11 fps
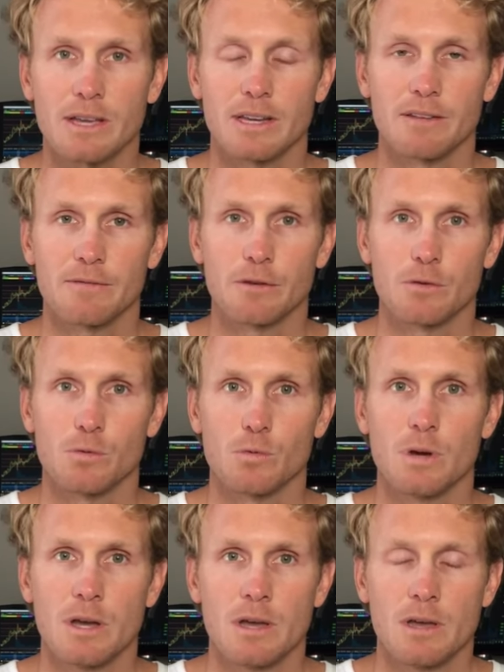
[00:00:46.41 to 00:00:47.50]
And if
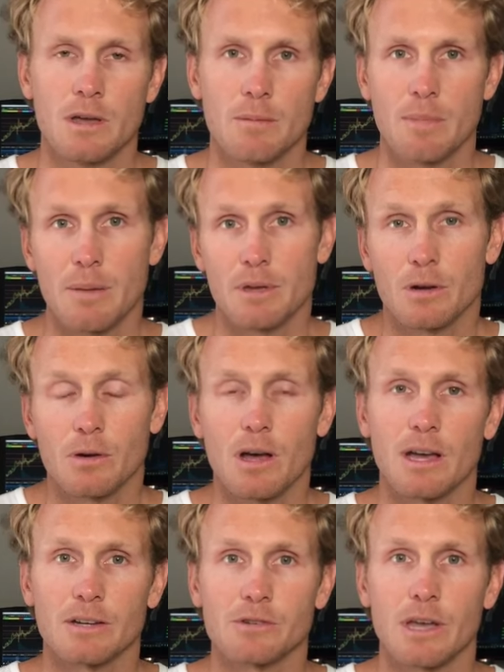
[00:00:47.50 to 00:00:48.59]
you, maybe it'll
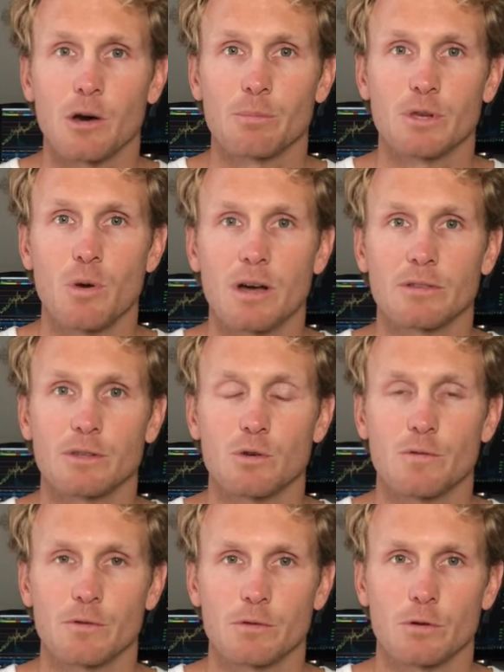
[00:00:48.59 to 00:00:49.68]
actually help you out too
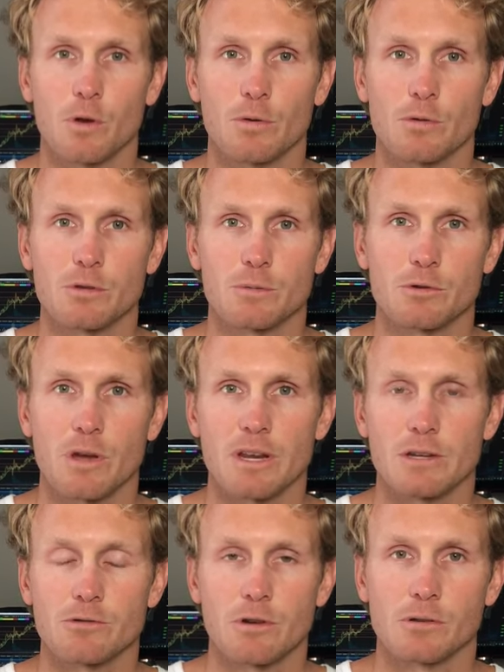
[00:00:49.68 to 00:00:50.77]
if you're going through some
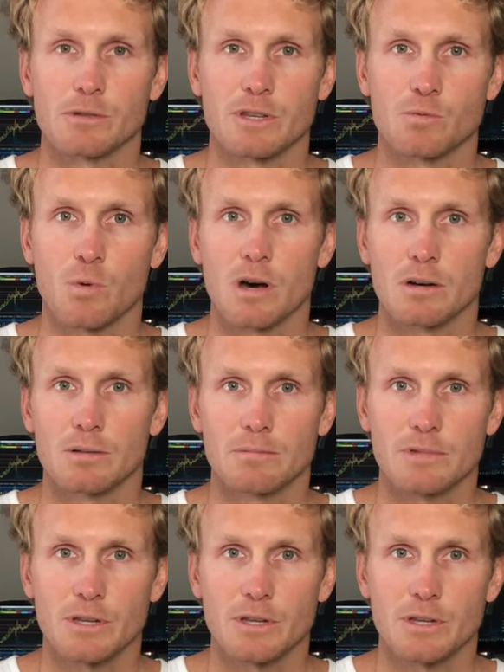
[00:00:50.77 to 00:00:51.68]
trading struggles as well.